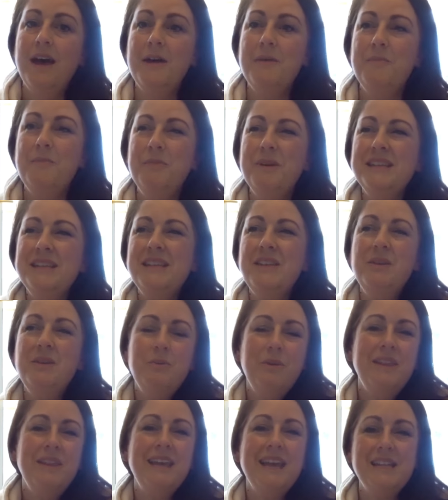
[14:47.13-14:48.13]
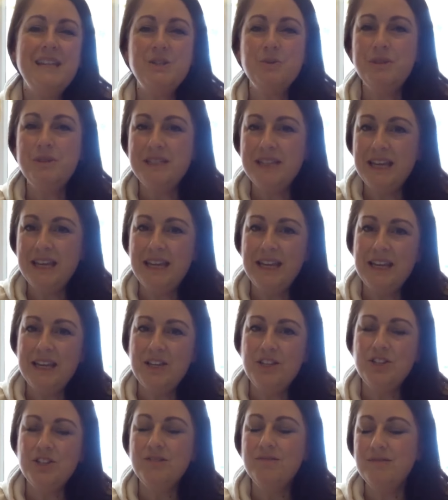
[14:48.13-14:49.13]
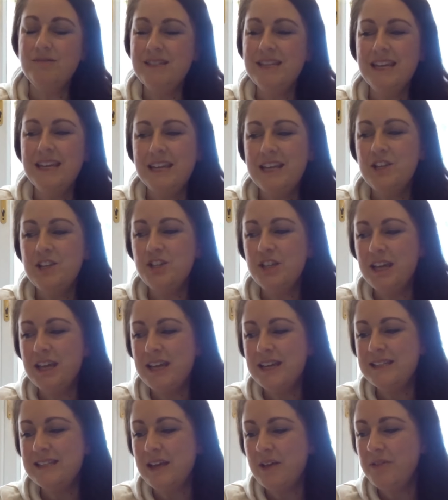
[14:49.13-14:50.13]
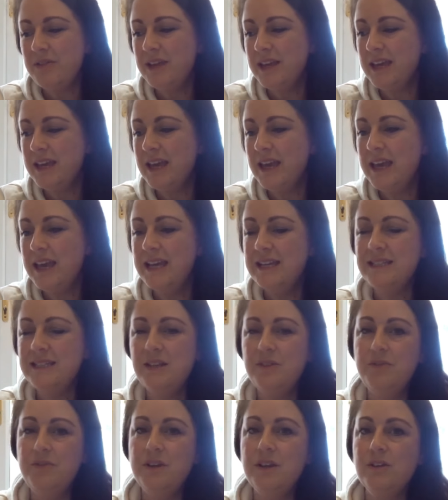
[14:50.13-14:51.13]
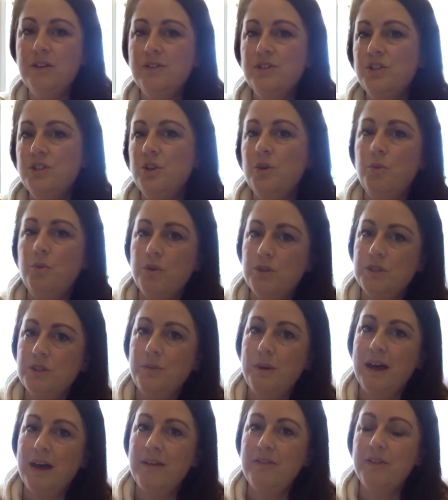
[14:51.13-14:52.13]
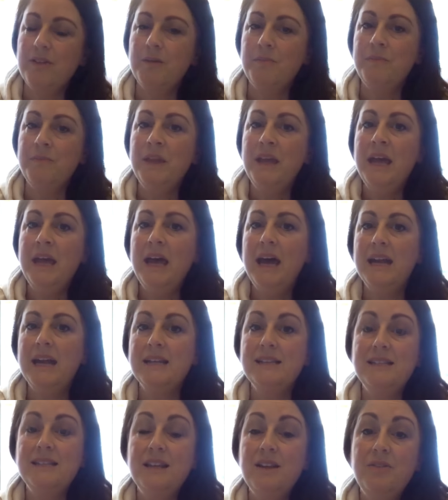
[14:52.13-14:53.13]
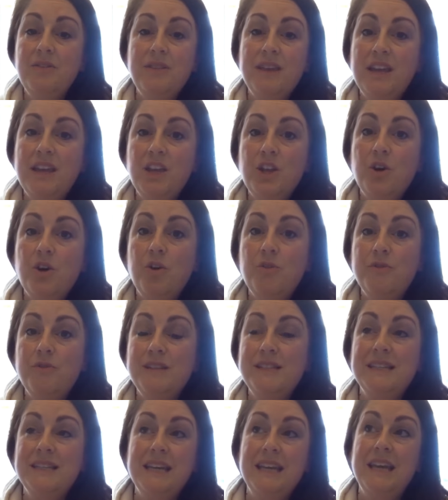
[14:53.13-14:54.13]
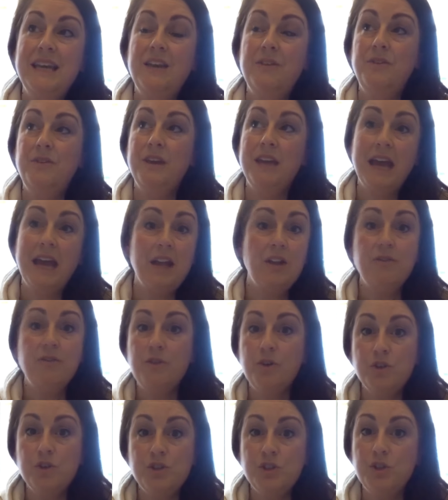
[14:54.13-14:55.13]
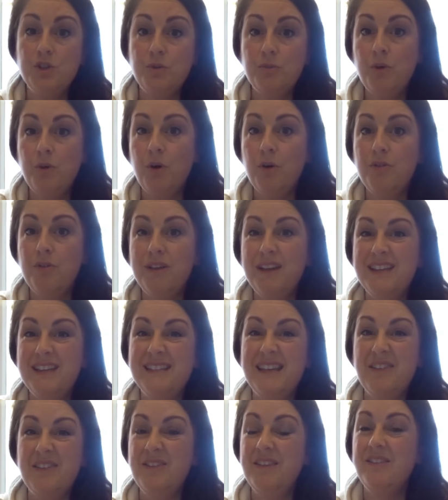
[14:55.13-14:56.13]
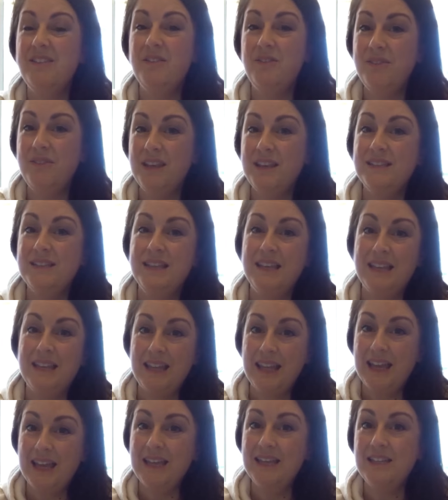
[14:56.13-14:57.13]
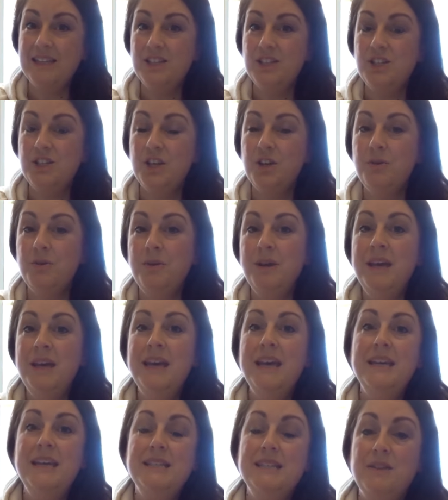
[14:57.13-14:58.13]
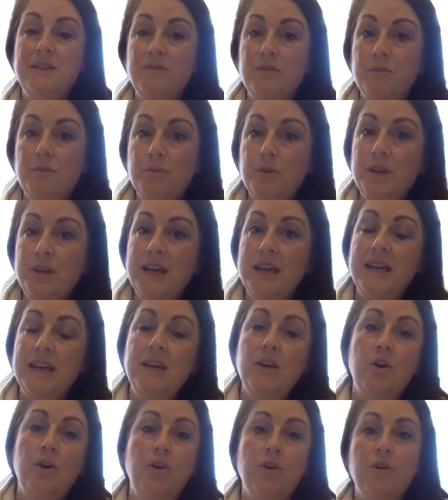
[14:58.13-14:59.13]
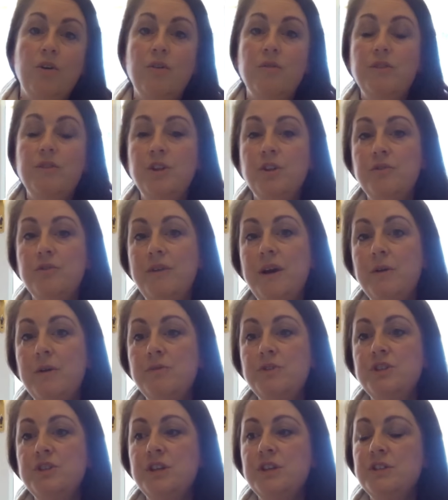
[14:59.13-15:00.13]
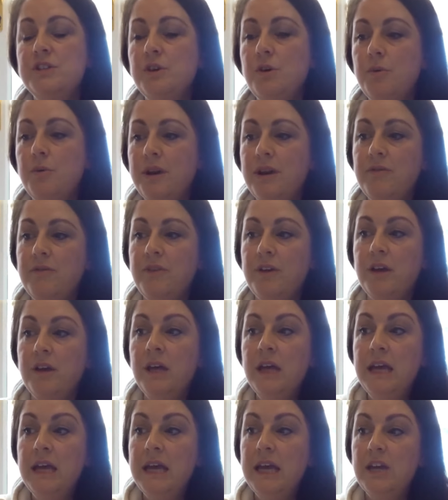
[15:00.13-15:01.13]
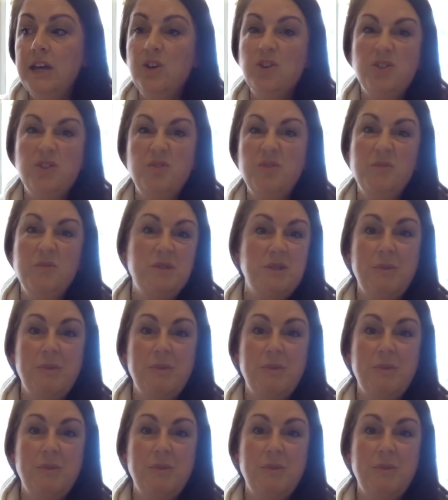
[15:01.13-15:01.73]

because I think when they get to a teenage years, I think it is difficult to know what to buy them. And I certainly think, you know, obviously if you can afford to do more things, I think the things that you're likely to do is give them money or, you know, vouchers or whatever in order for them to